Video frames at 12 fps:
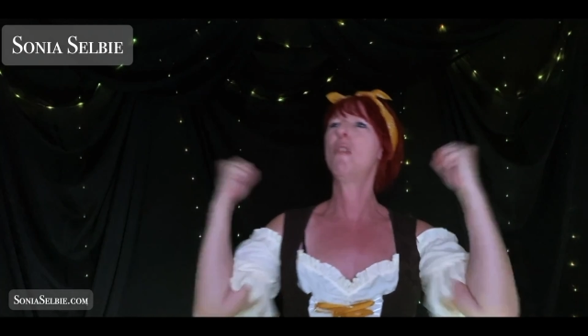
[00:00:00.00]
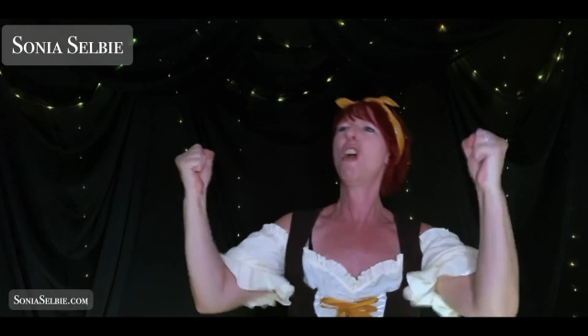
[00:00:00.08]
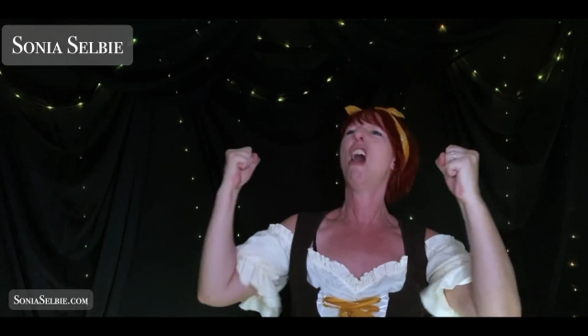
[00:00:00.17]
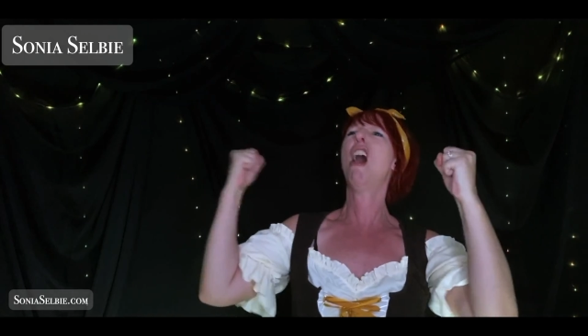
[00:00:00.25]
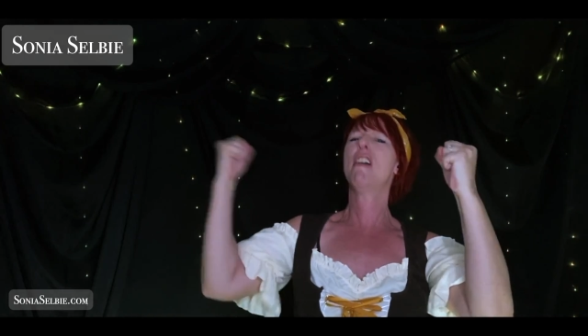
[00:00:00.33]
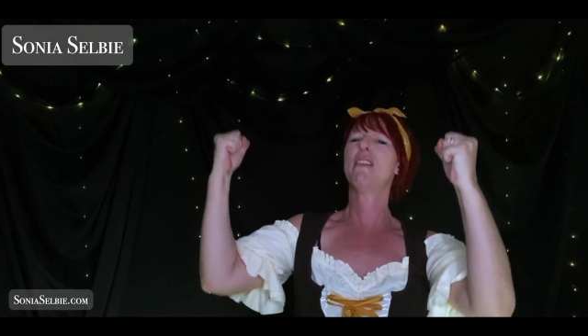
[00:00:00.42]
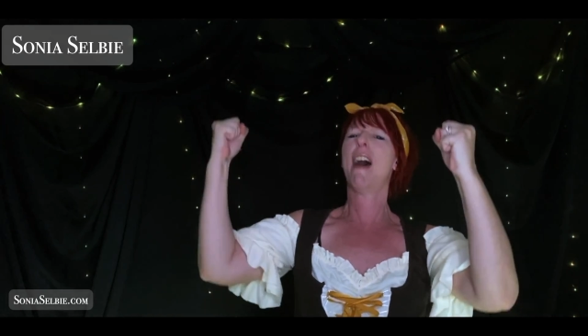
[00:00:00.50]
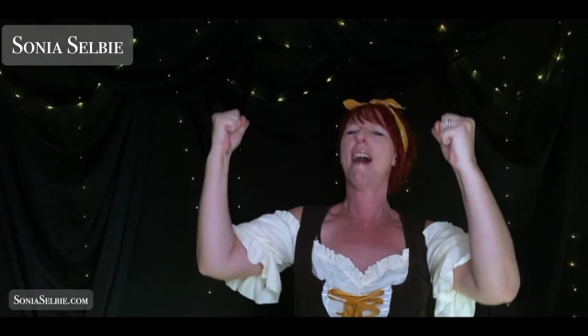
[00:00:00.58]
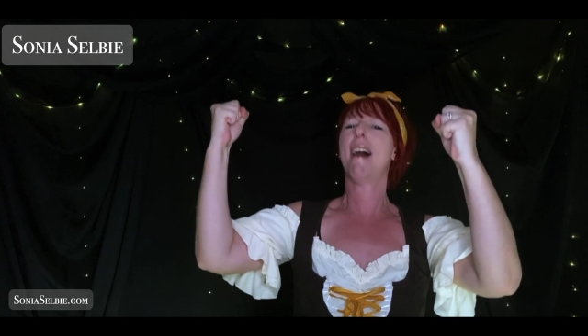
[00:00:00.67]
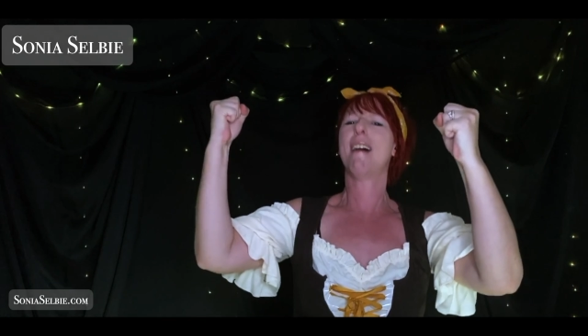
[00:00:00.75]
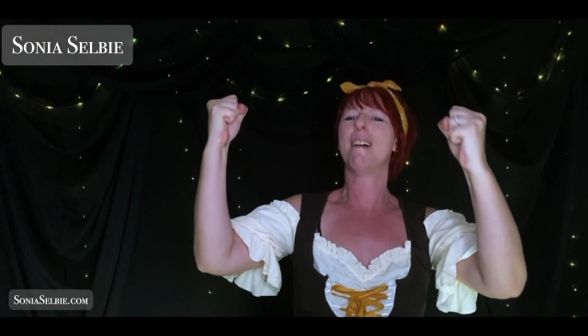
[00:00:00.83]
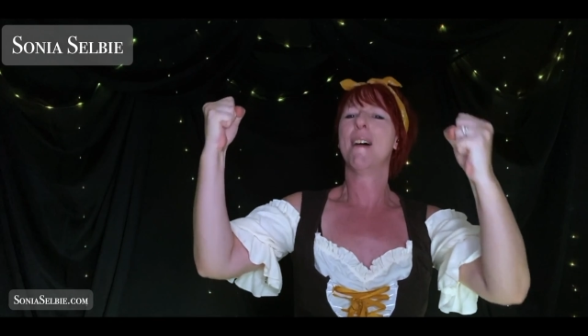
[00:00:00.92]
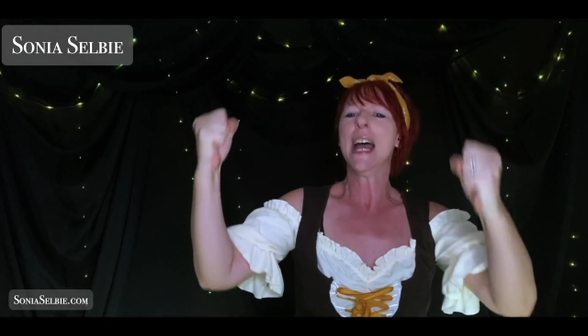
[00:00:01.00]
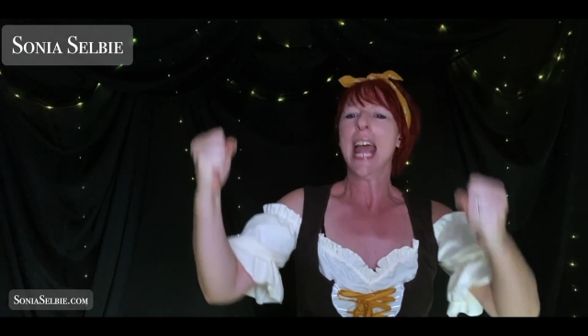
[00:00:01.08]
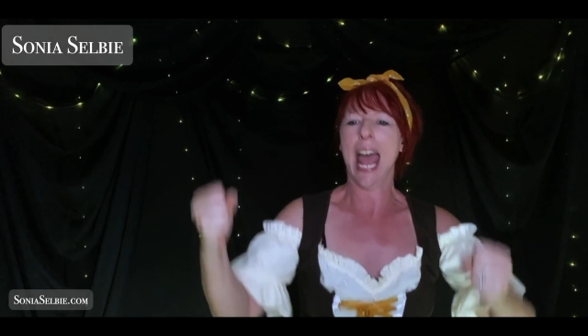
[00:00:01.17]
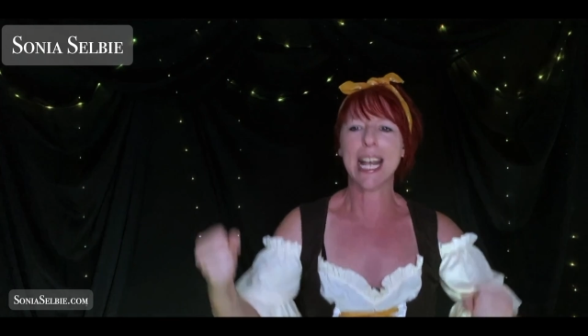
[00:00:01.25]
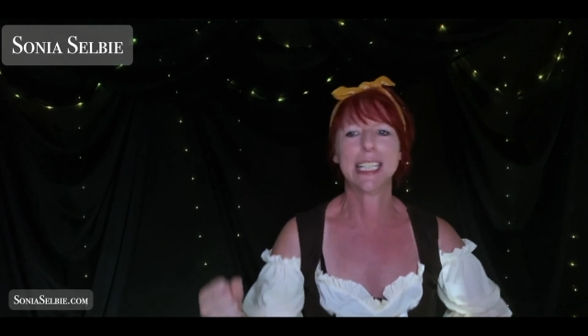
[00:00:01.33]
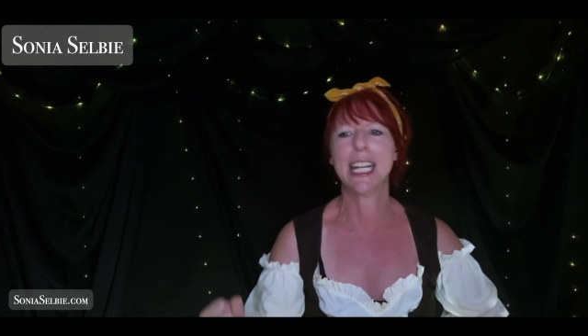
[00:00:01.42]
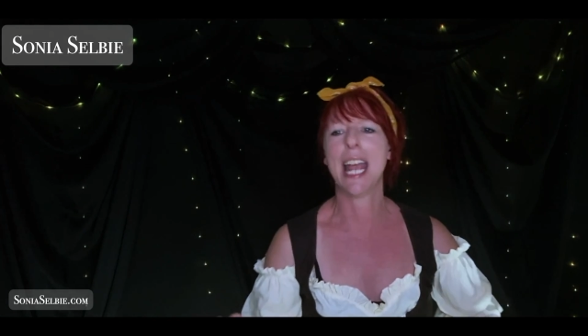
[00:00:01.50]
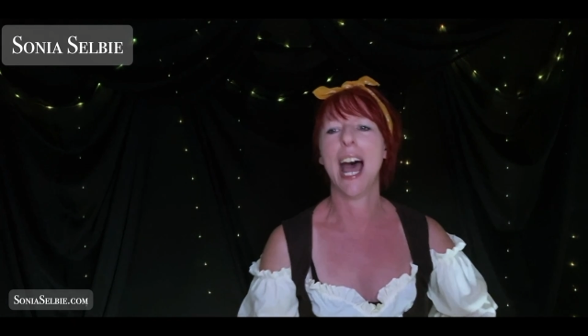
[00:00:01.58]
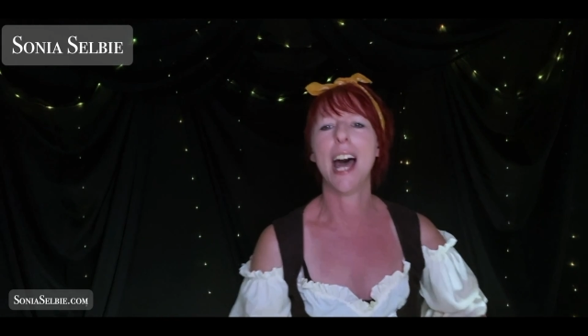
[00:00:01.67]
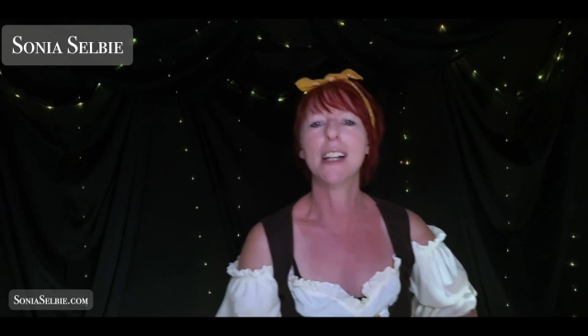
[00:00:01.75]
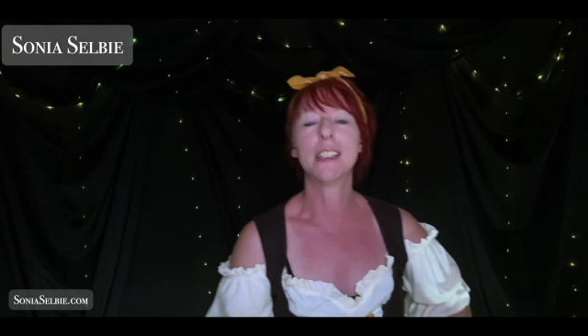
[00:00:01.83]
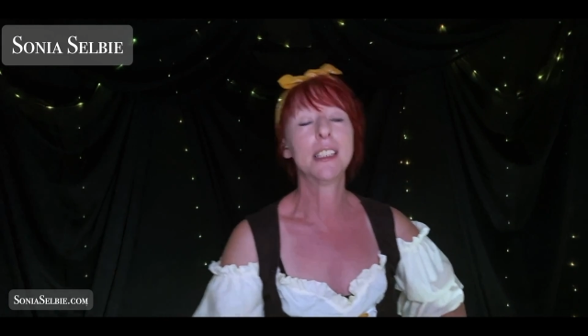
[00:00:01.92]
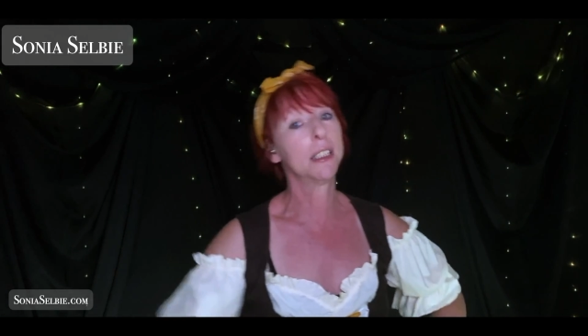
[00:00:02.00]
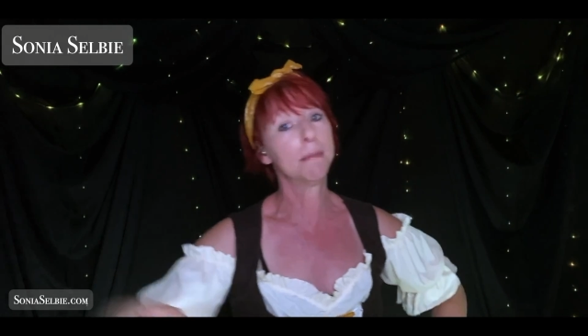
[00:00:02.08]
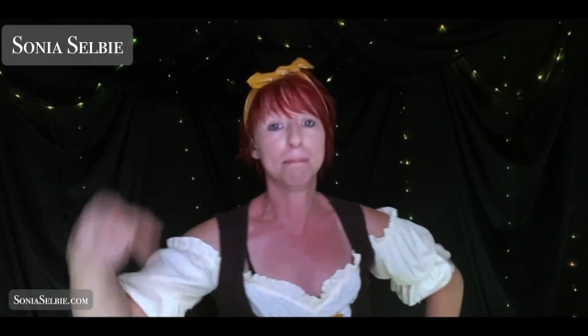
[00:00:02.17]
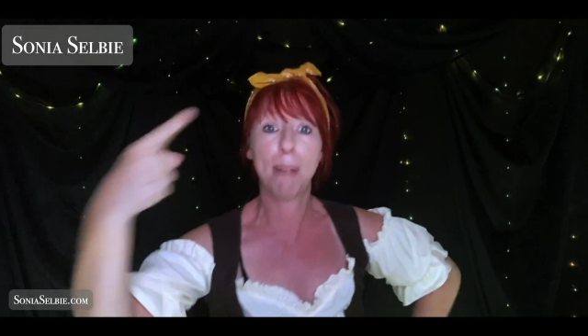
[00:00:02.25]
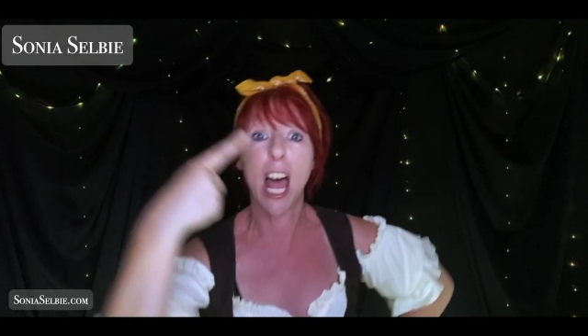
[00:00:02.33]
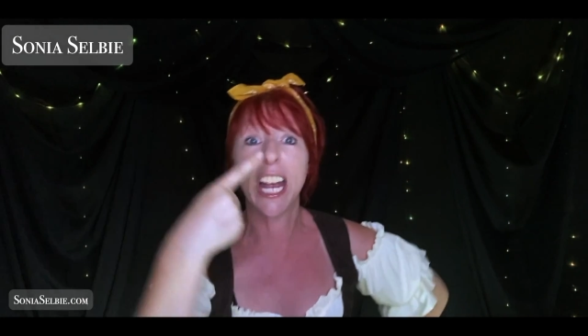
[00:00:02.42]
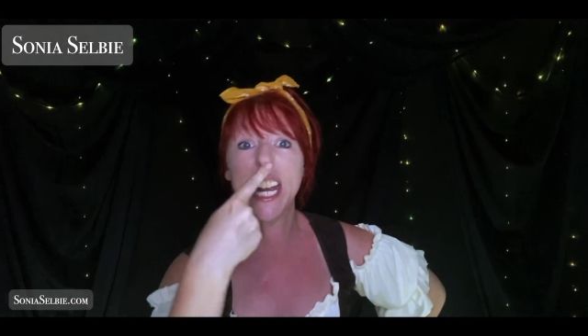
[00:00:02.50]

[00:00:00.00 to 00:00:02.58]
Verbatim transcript: bravo, as he hung by